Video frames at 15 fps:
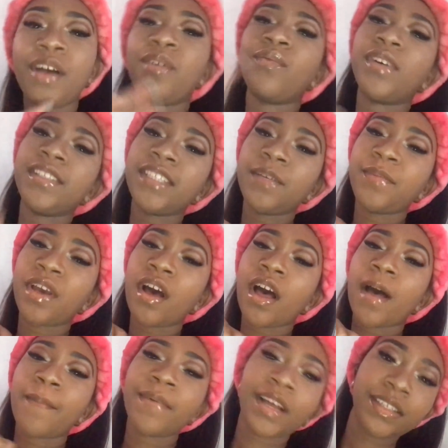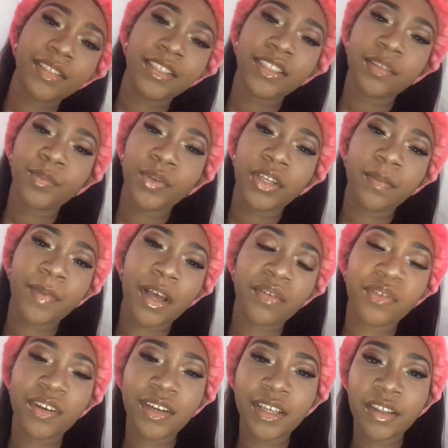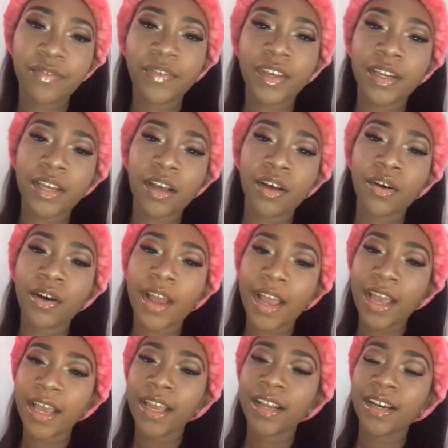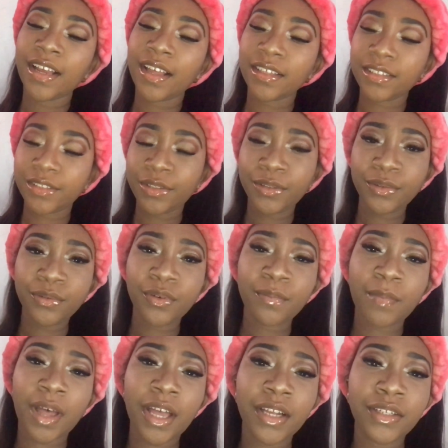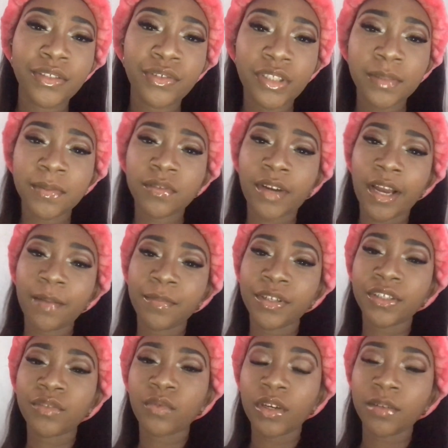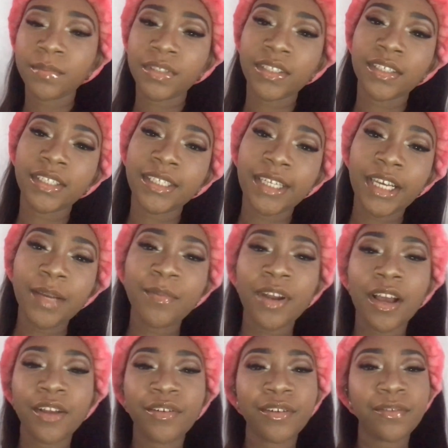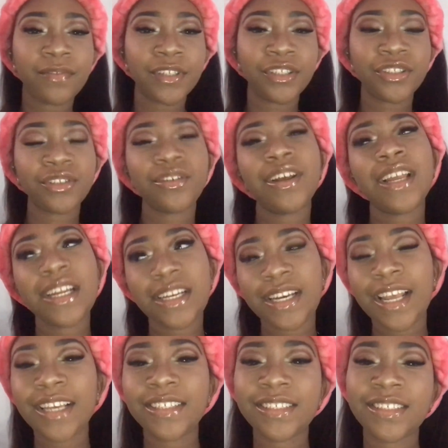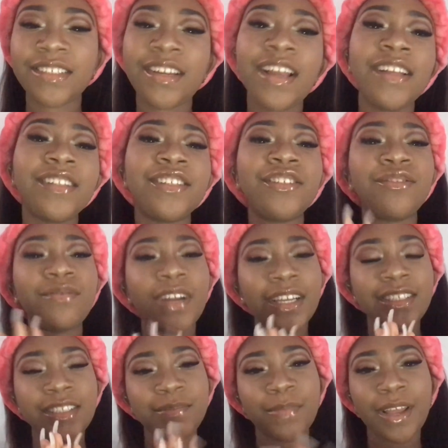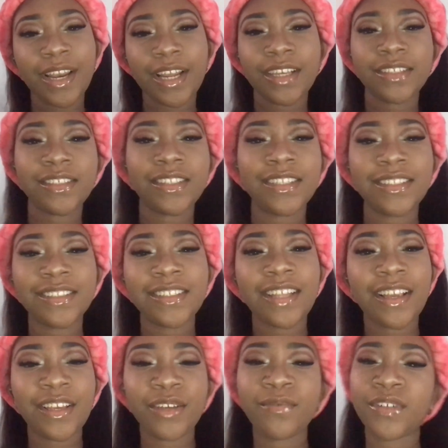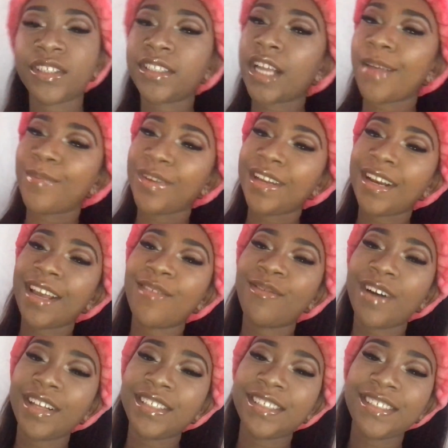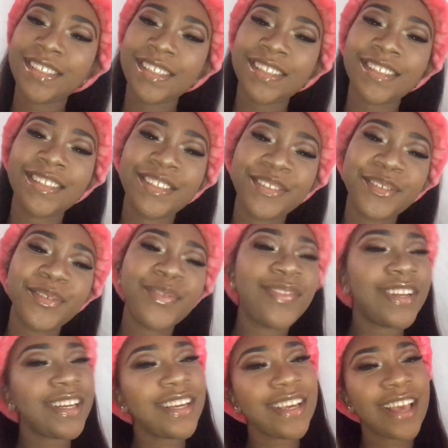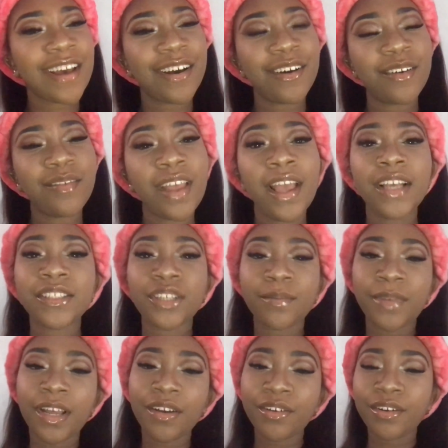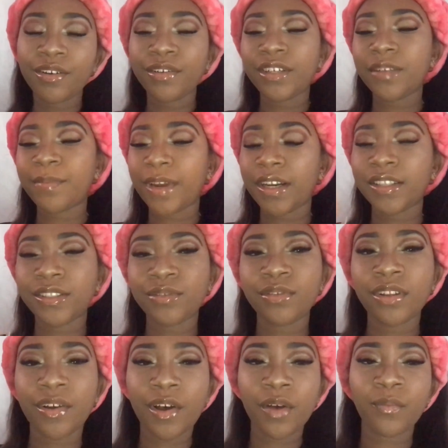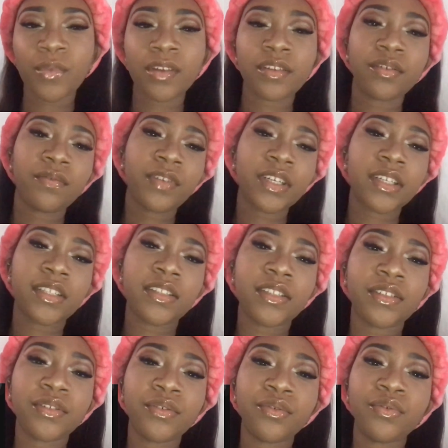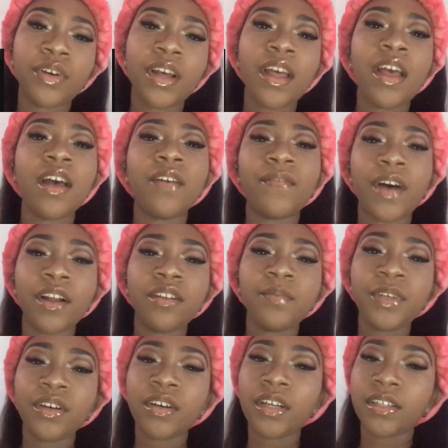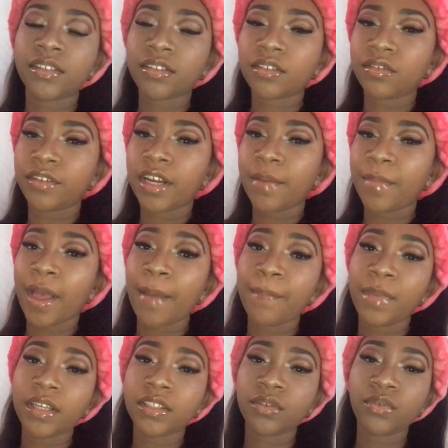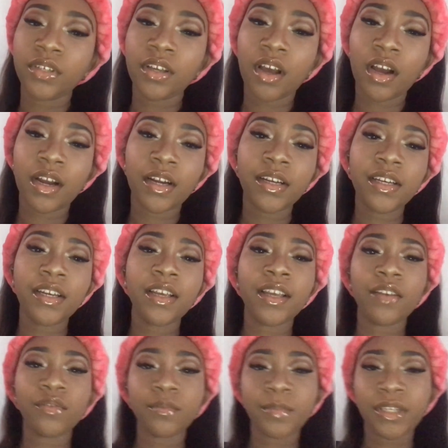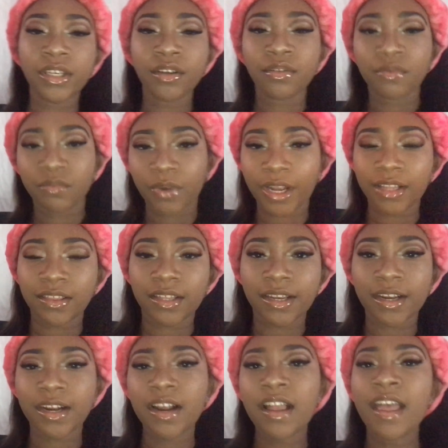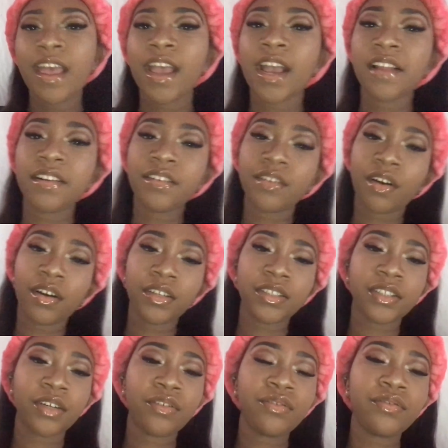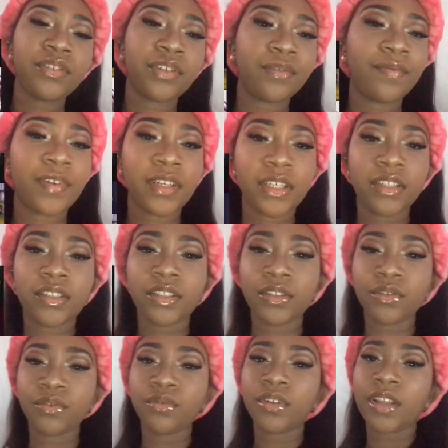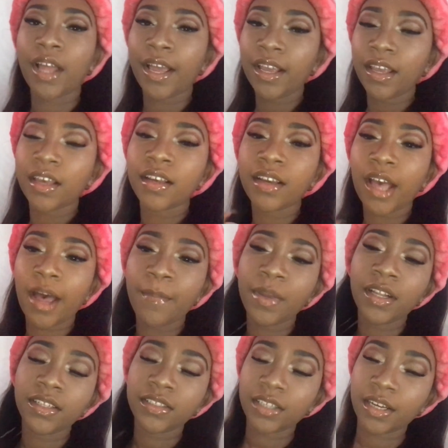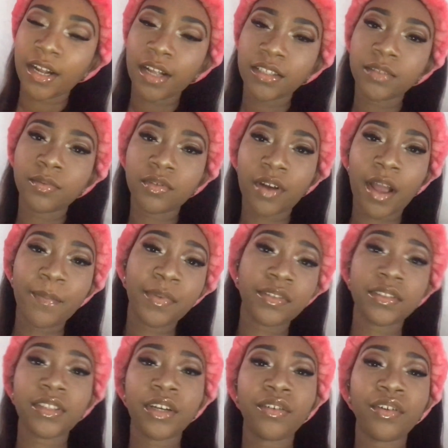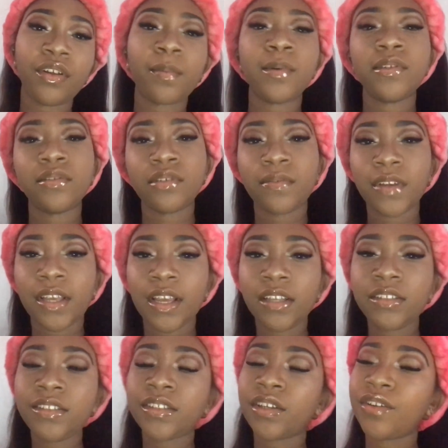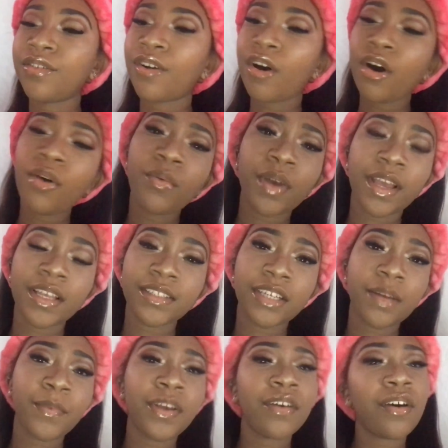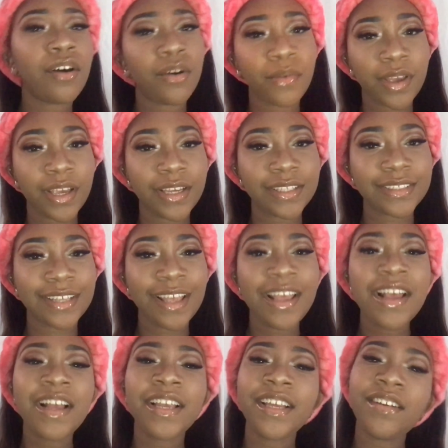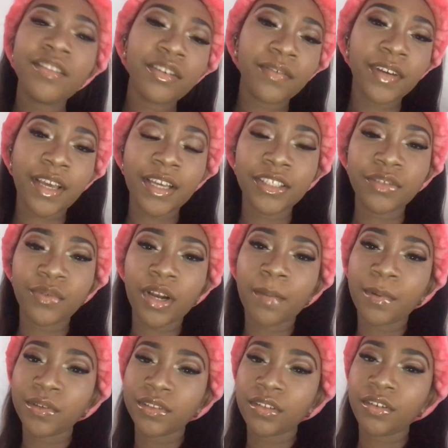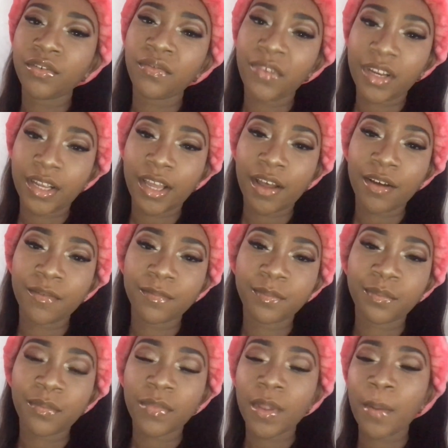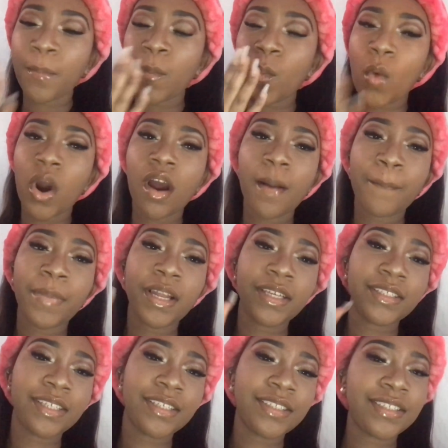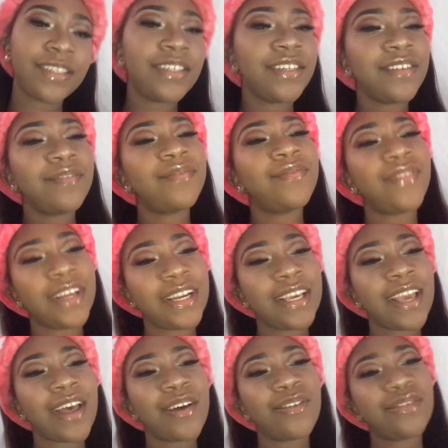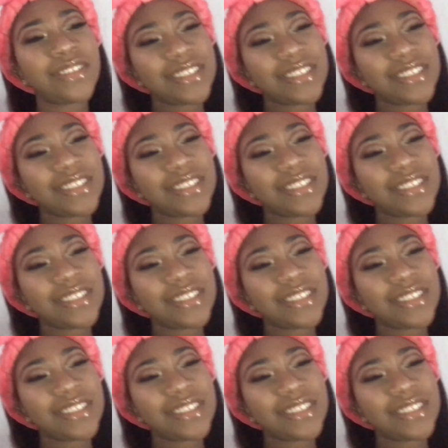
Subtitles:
What's up, y'all? Boss Nation Beauty back with another video. And to my new subscribers, welcome to the team. Now you're official nation. To the rest of my nations, thank you for stopping and watching this new video. So I'm not going to hold anybody too long, but don't forget to follow me on Instagram at Miss Queen Ari. It would be right there. And then also don't forget to like, comment, share, subscribe, and to turn on your post notifications so you always, and I mean always, get a notification when I post a new video. But let's get into the video.